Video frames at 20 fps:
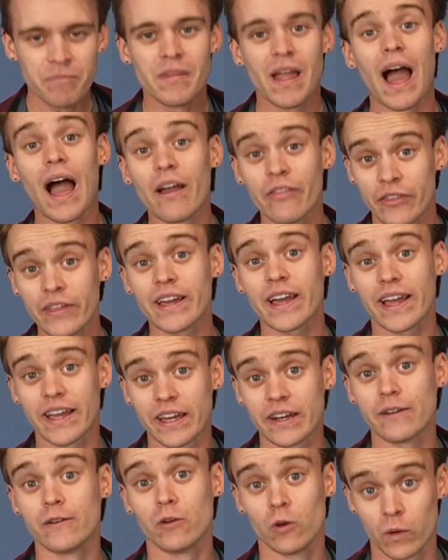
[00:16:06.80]
I think I could
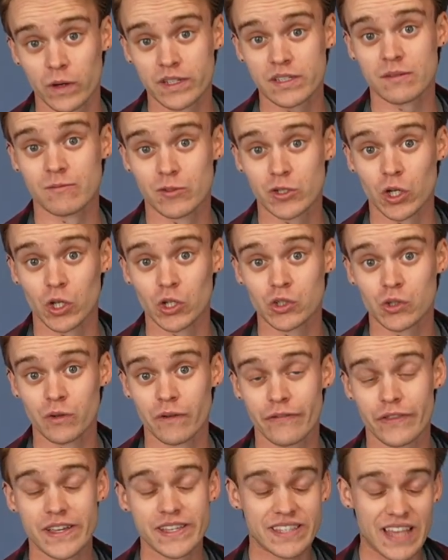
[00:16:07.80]
annoy some children with
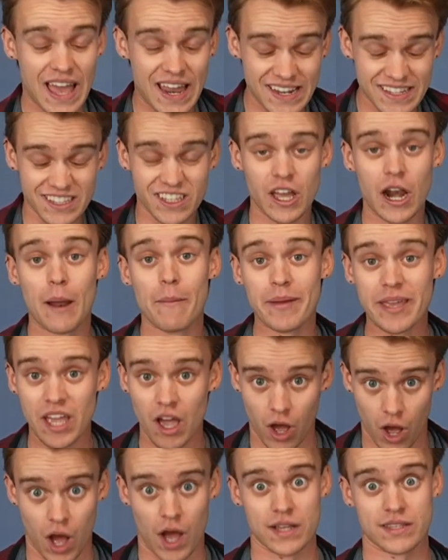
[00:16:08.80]
this, and it's gonna be
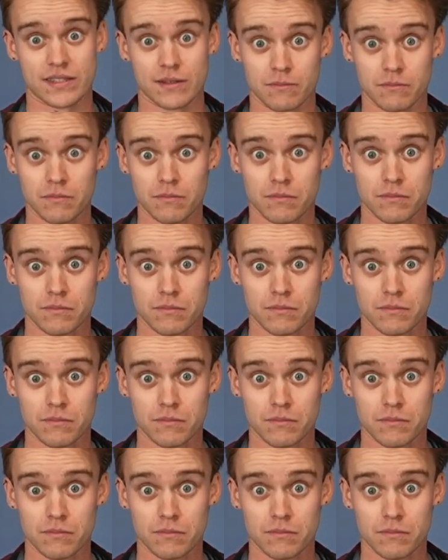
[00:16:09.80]
awesome.